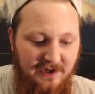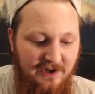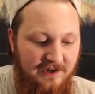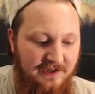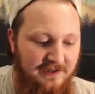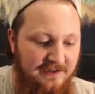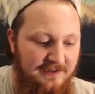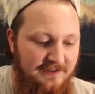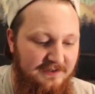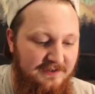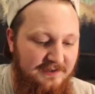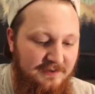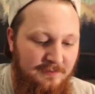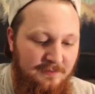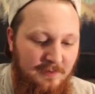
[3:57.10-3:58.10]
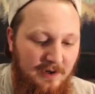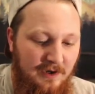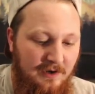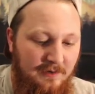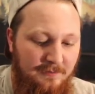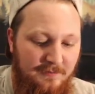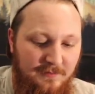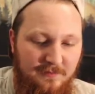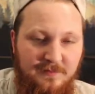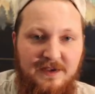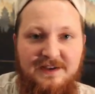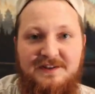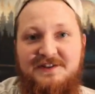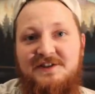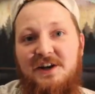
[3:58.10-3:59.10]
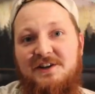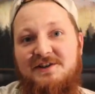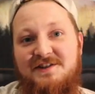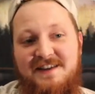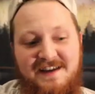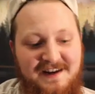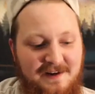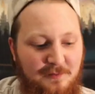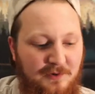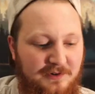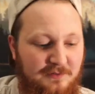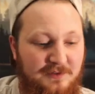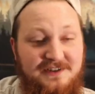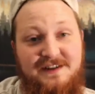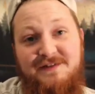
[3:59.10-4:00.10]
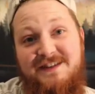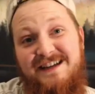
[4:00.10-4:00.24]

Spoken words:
on it is such that it wouldn't receive